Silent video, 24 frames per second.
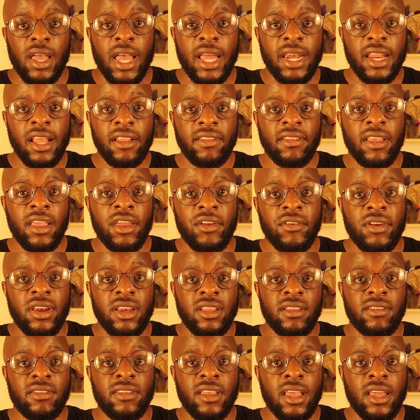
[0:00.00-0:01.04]
And as I
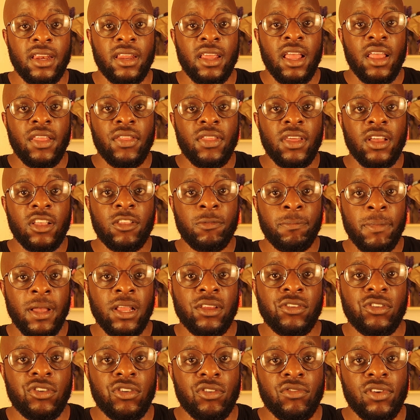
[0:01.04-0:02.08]
already said, the
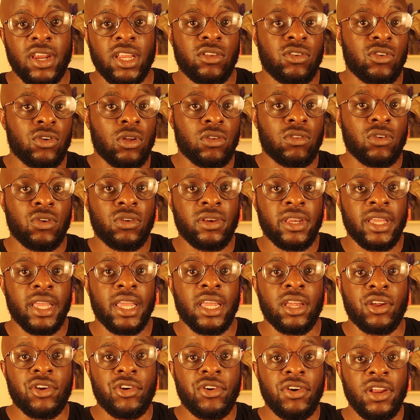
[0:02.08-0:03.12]
expansion rate not only
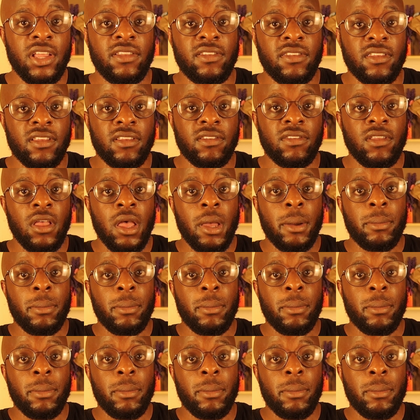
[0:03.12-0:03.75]
increases,